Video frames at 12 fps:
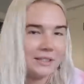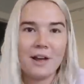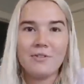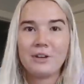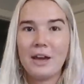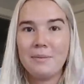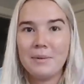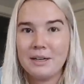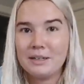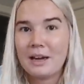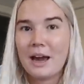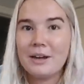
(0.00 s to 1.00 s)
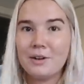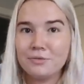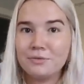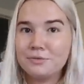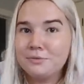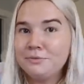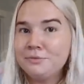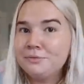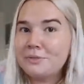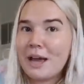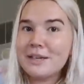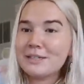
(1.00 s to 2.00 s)
stuff came in kind of
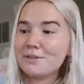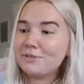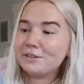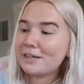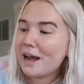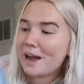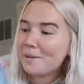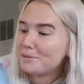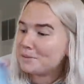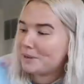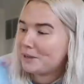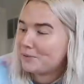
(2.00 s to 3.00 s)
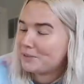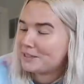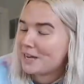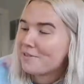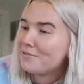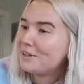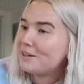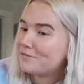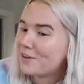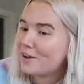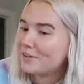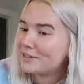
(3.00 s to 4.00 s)
at different times, but it was definitely
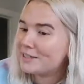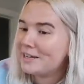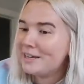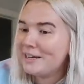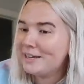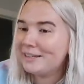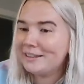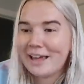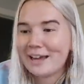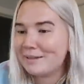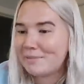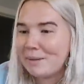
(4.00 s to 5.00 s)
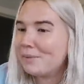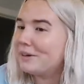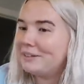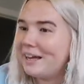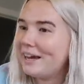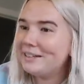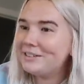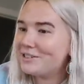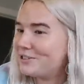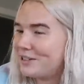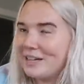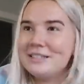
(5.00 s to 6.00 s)
felt like my birthday
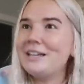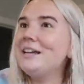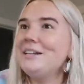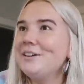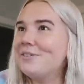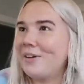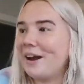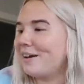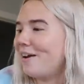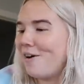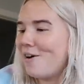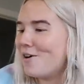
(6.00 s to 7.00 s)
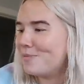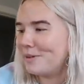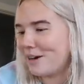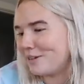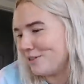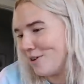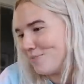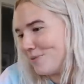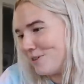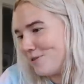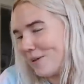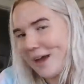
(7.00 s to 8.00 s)
just continued when I got home and got to
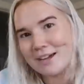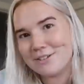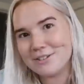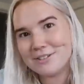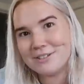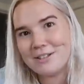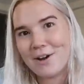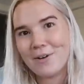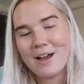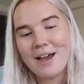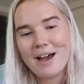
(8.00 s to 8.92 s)
open new packages. So